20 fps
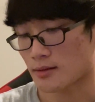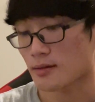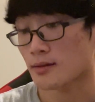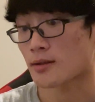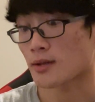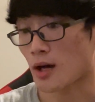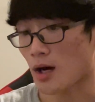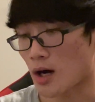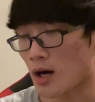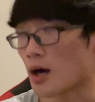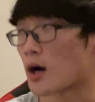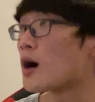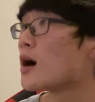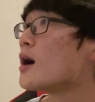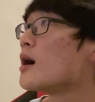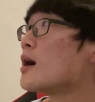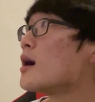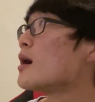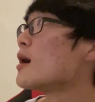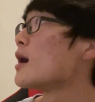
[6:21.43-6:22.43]
song.
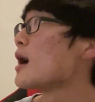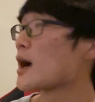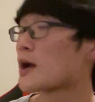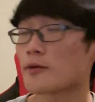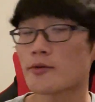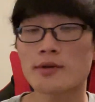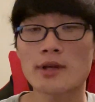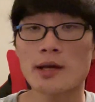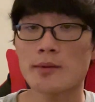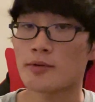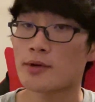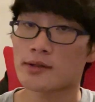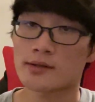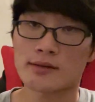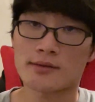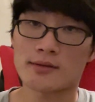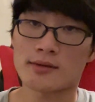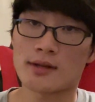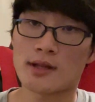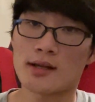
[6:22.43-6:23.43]
I
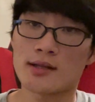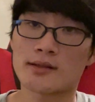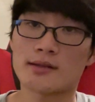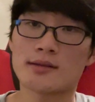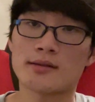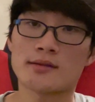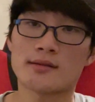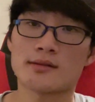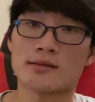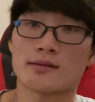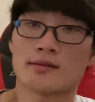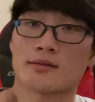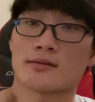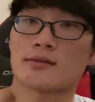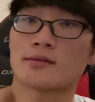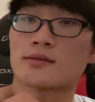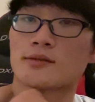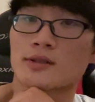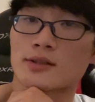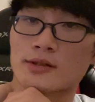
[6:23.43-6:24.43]
practiced a lot.
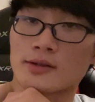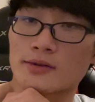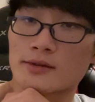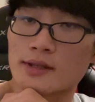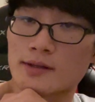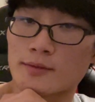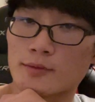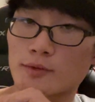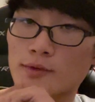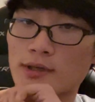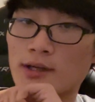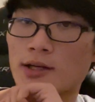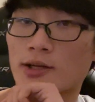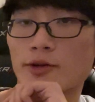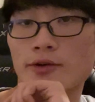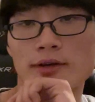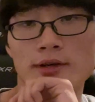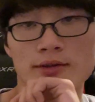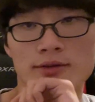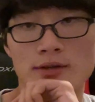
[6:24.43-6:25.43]
The Saber Wing
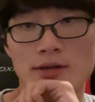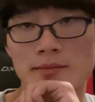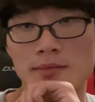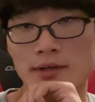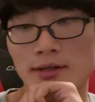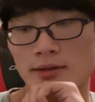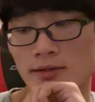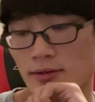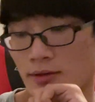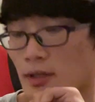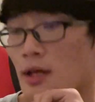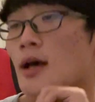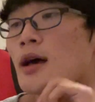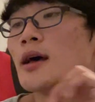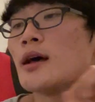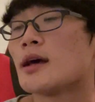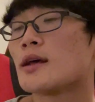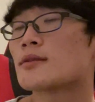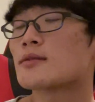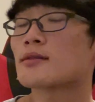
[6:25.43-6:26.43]
Accurate Headshot Mix.
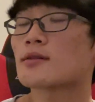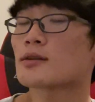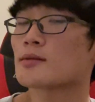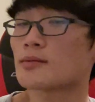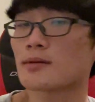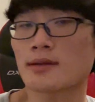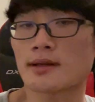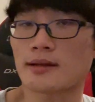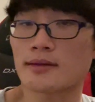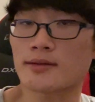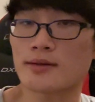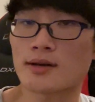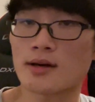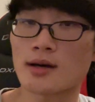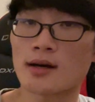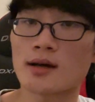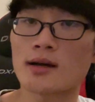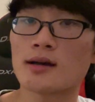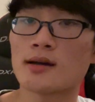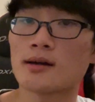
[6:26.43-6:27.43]
It's a little bit late
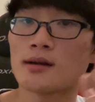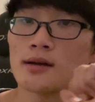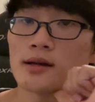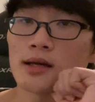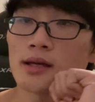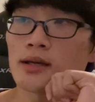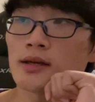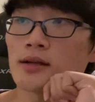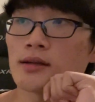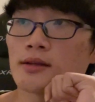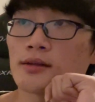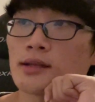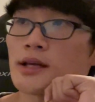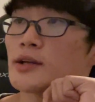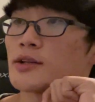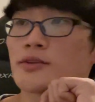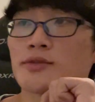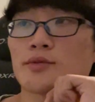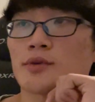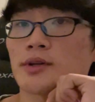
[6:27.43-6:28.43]
song, and
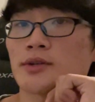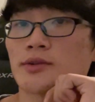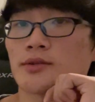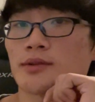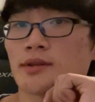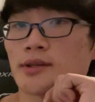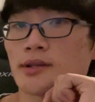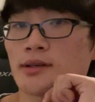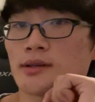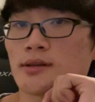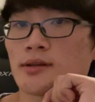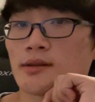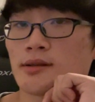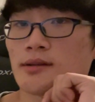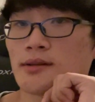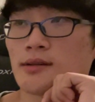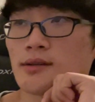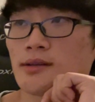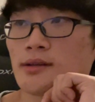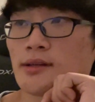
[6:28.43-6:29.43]
I just wanted to like
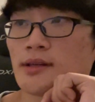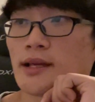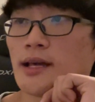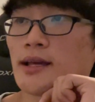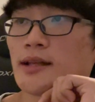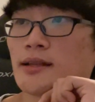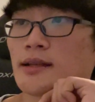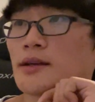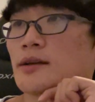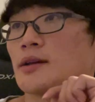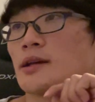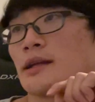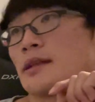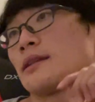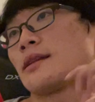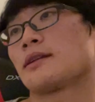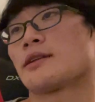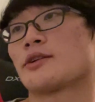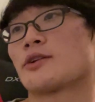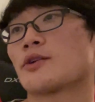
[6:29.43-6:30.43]

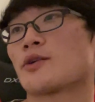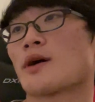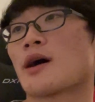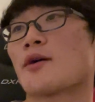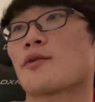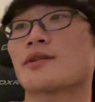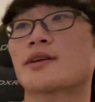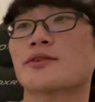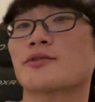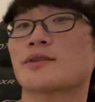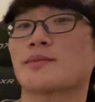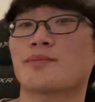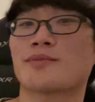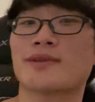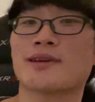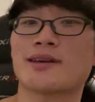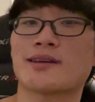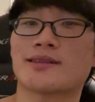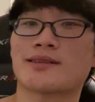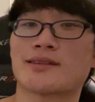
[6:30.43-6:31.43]
and then I was actually
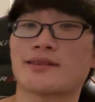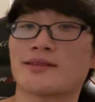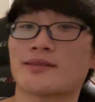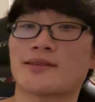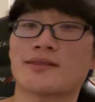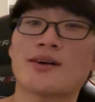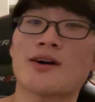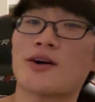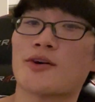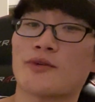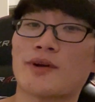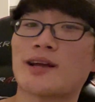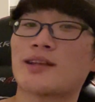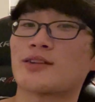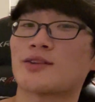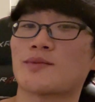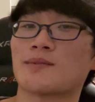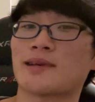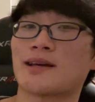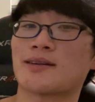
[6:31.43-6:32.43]
playing this song
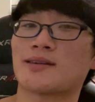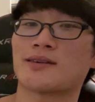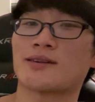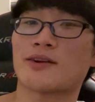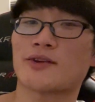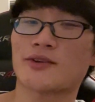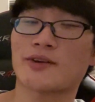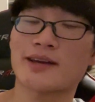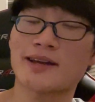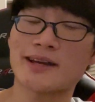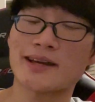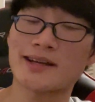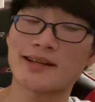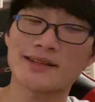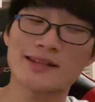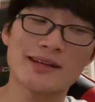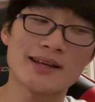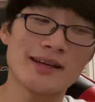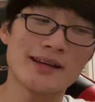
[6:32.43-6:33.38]
randomly at an arcade